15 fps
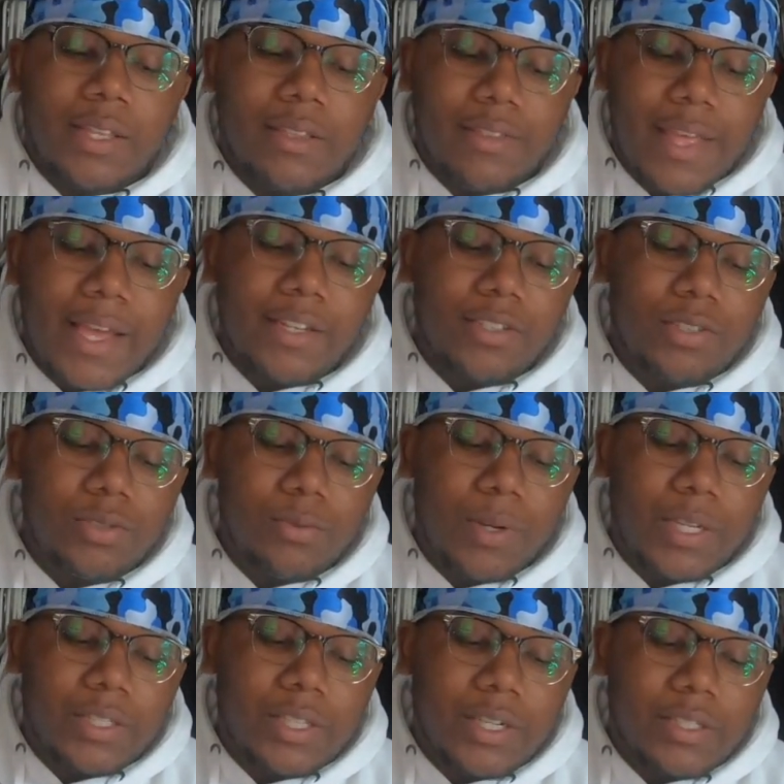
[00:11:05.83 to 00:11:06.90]
That shoe
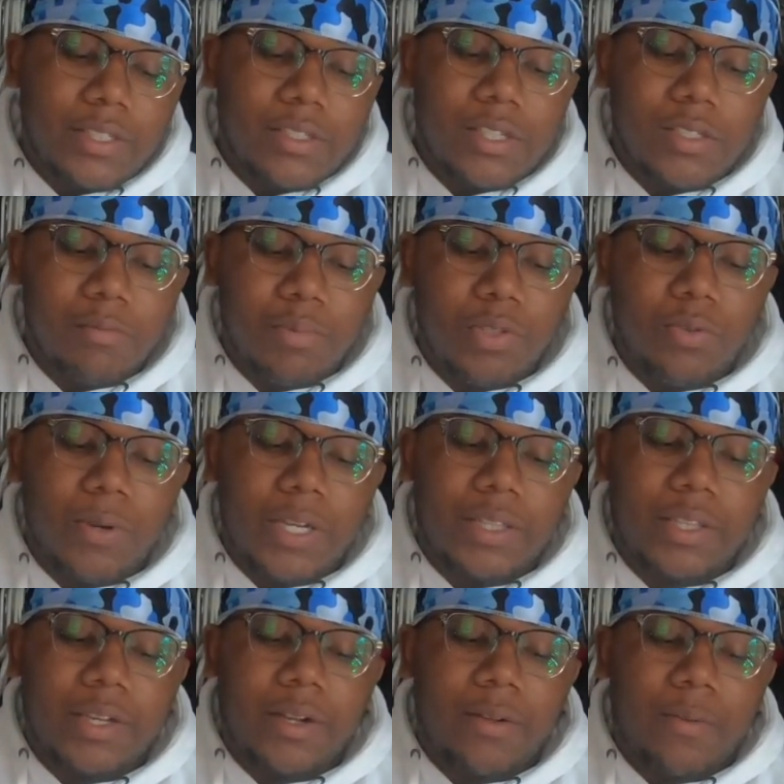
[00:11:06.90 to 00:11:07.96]
right there, since it's blue right
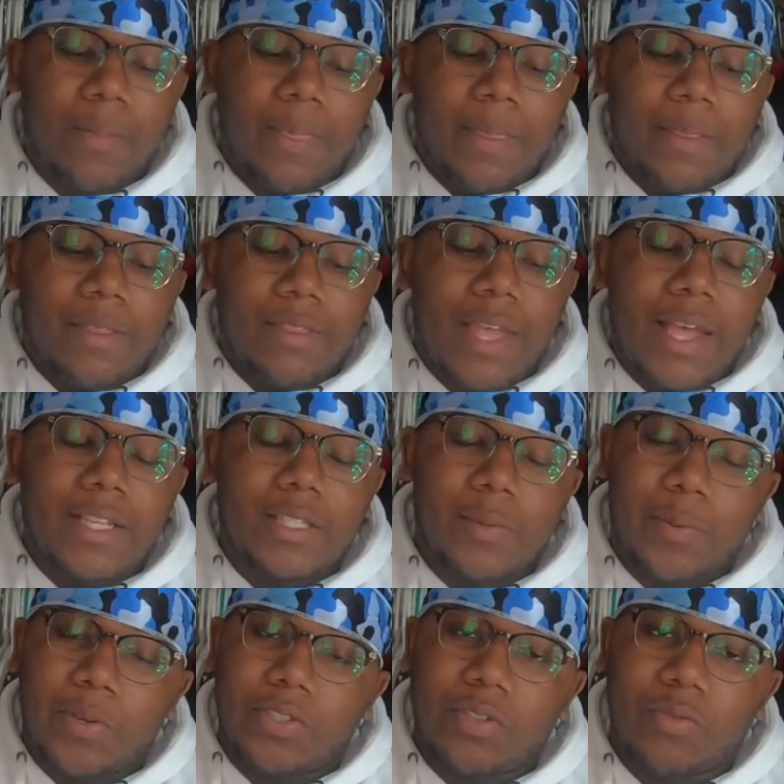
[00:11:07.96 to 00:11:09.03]
there, that's
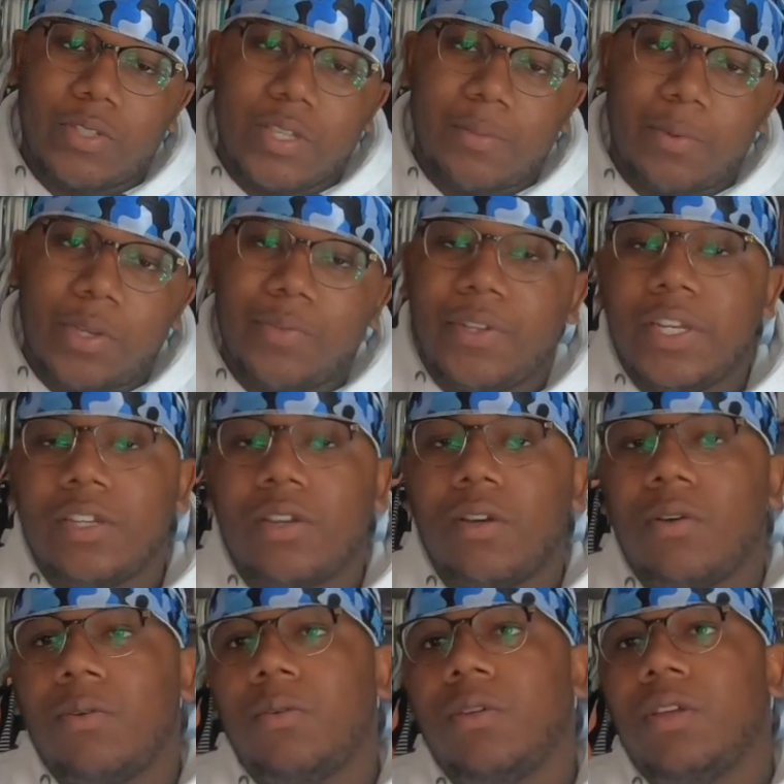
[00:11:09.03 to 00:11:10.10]
supposed to resemble, if you didn't
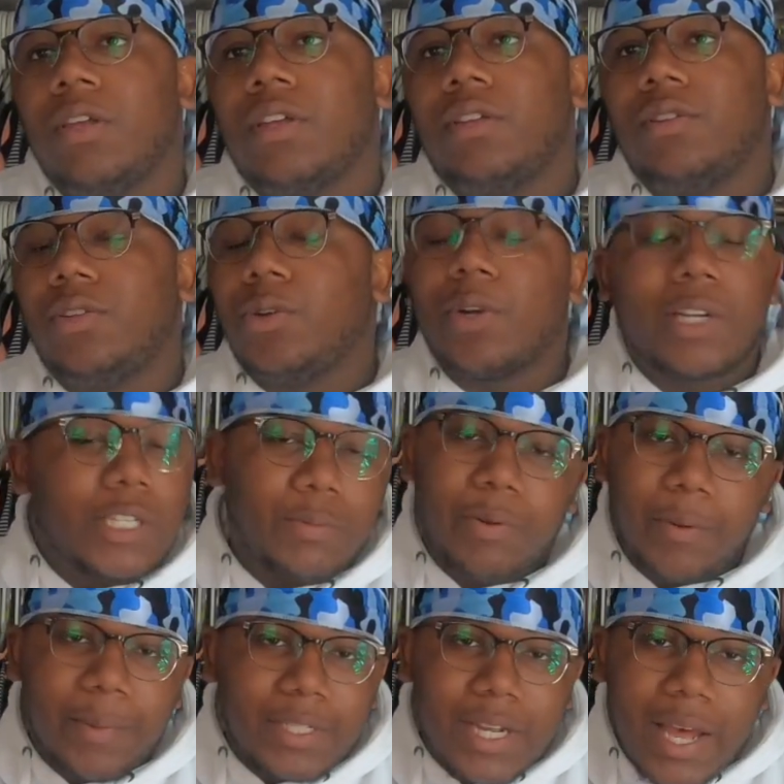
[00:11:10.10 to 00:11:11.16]
know, New York is
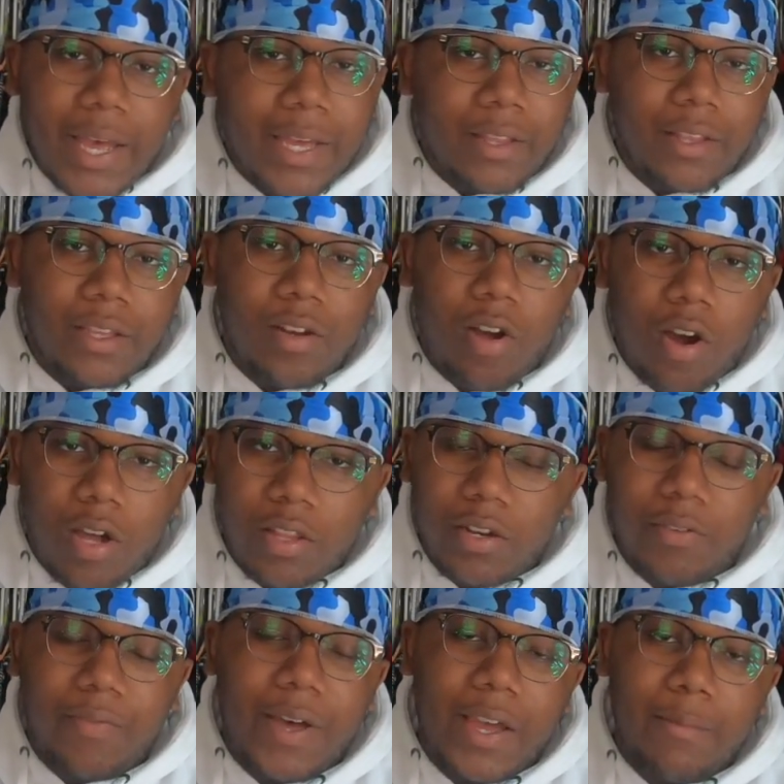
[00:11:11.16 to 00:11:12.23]
pretty much an island. All of
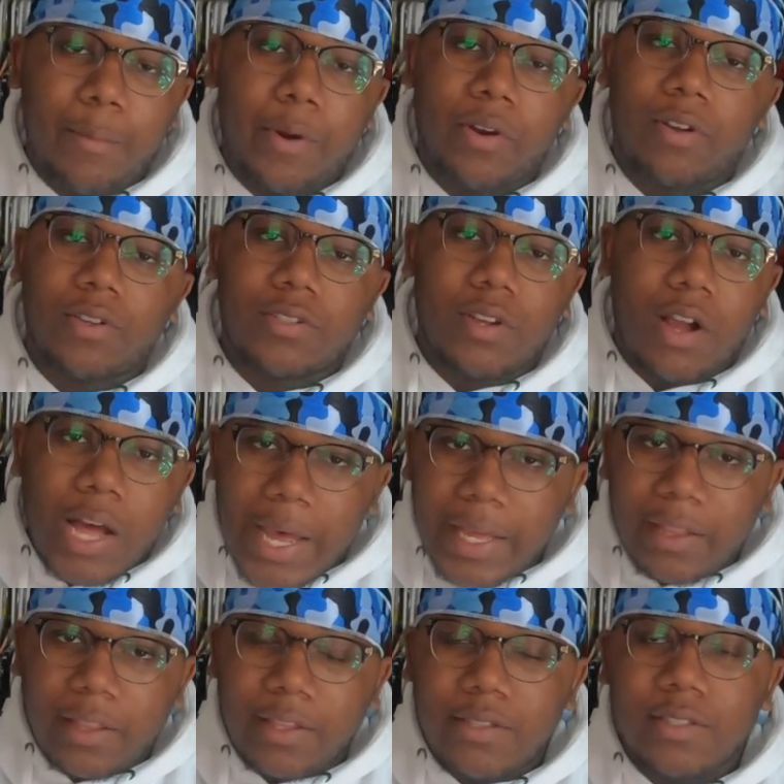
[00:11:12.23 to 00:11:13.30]
the 5 boroughs are
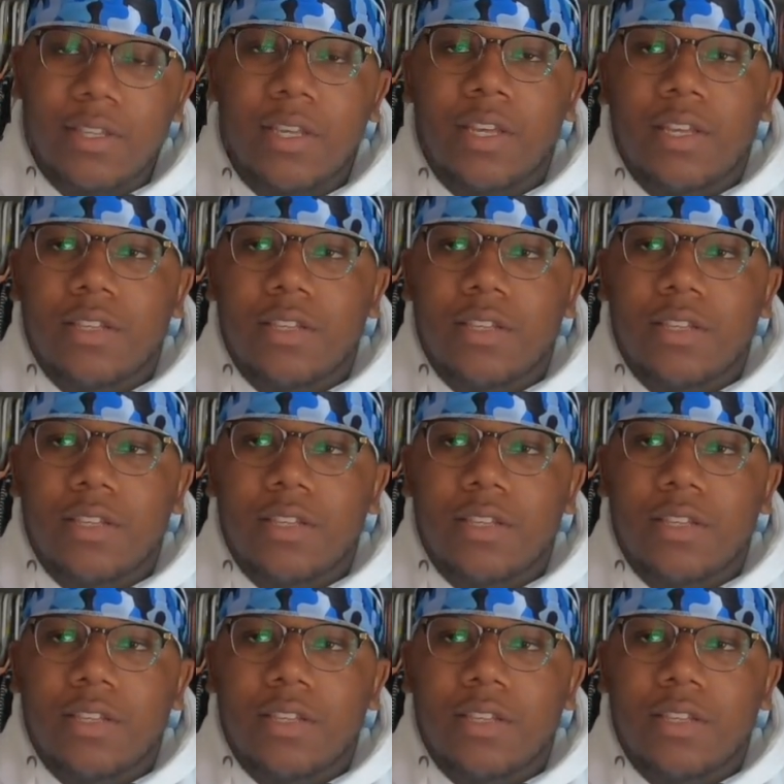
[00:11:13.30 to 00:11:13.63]
islands.